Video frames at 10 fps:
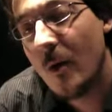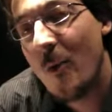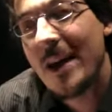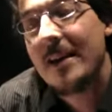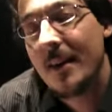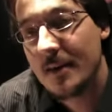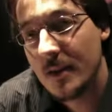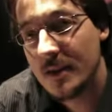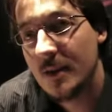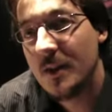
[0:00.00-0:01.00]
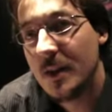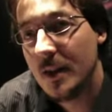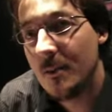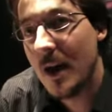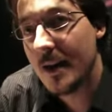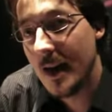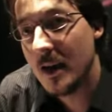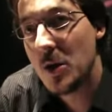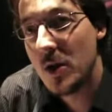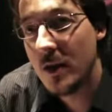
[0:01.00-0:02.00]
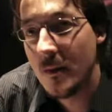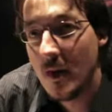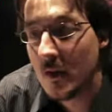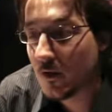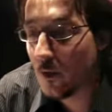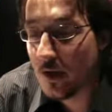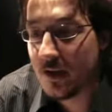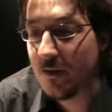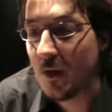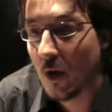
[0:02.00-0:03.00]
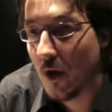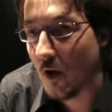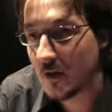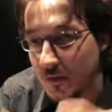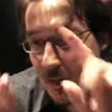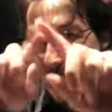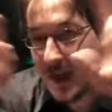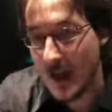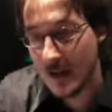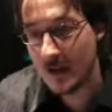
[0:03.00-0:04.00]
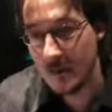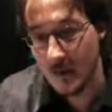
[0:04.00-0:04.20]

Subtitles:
red laser DVD by LG, so relatively low cost, very high,